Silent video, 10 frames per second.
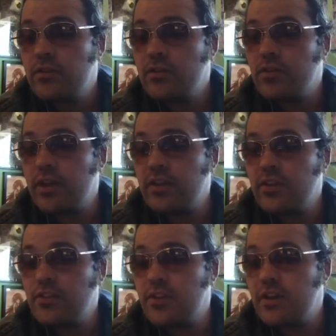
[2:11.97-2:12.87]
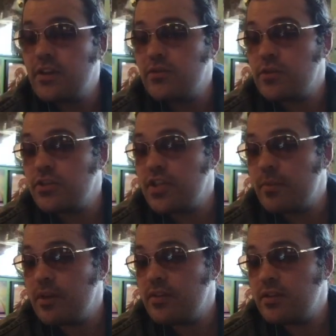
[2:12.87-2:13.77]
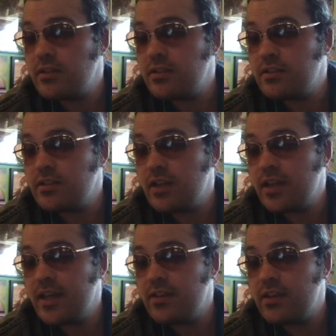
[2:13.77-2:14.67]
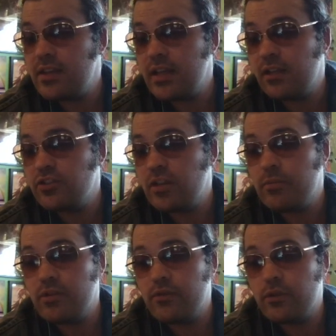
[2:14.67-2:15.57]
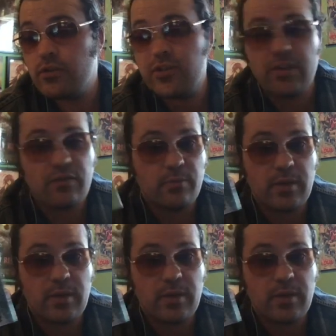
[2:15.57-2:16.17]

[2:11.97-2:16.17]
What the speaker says: So yeah, this is the original Japanese 1969, then the English dubbed version is from